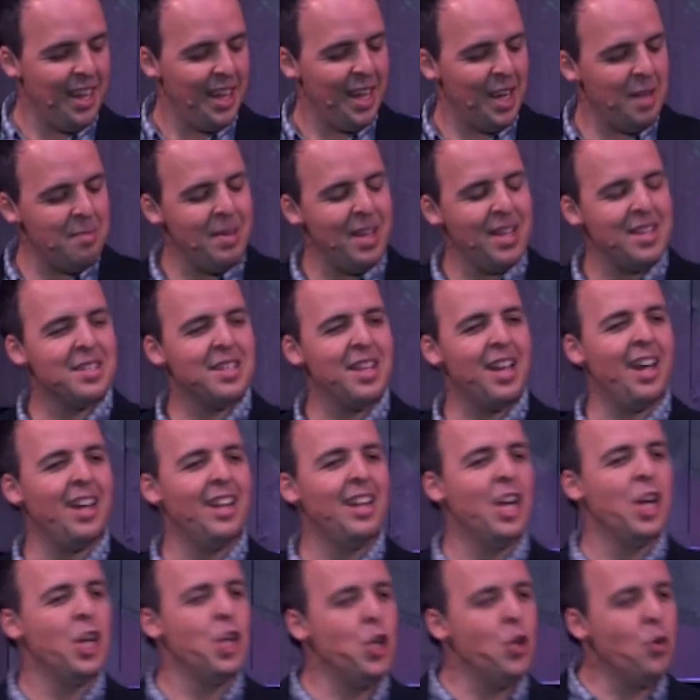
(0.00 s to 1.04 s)
It means that
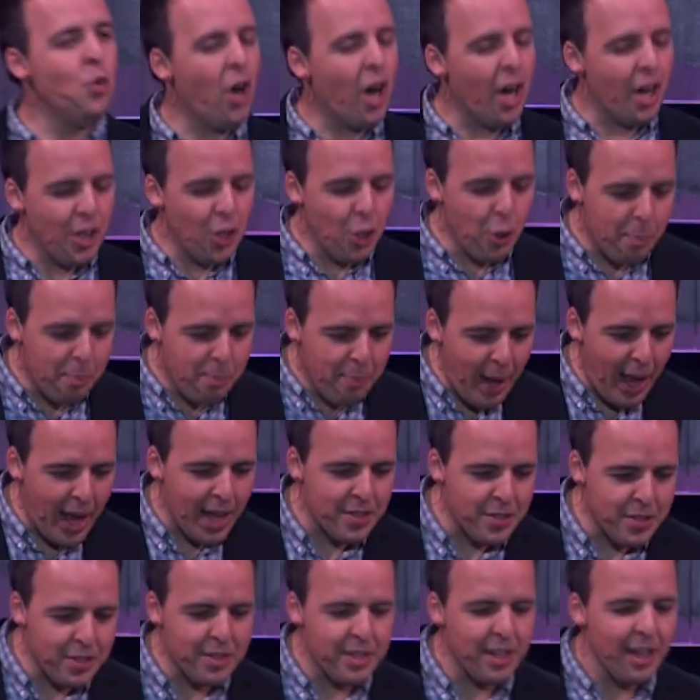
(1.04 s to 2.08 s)
you are your
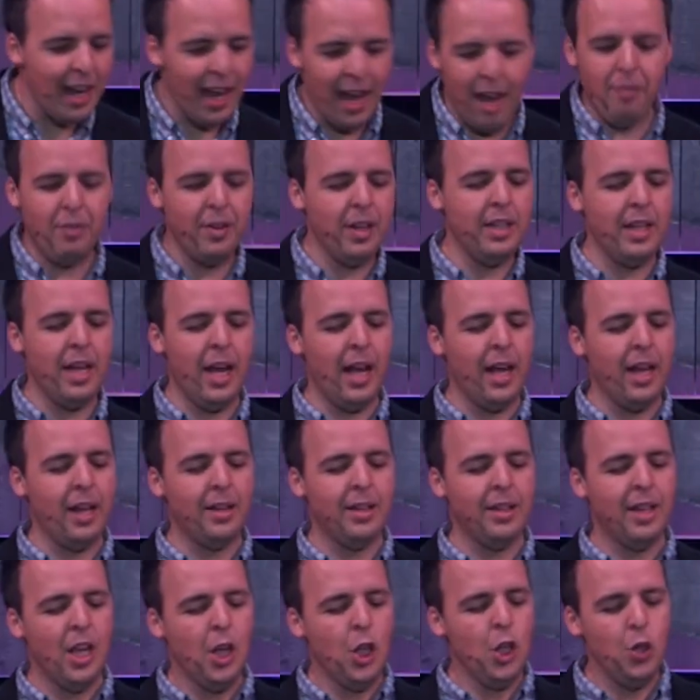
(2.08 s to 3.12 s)
best every day.
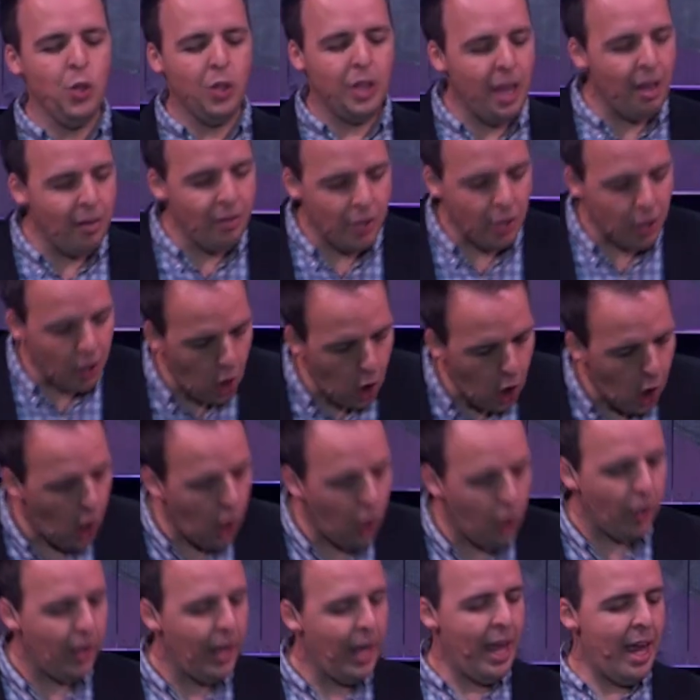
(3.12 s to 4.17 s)
You give your
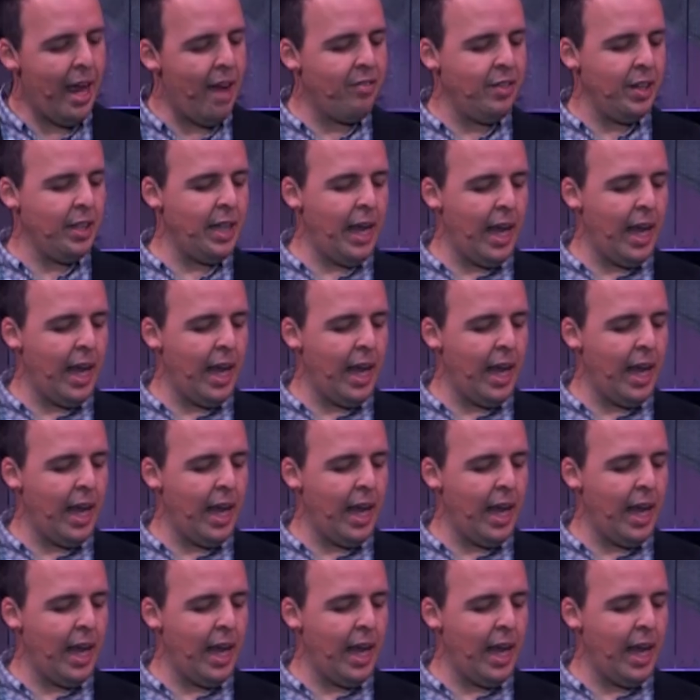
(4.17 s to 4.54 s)
all every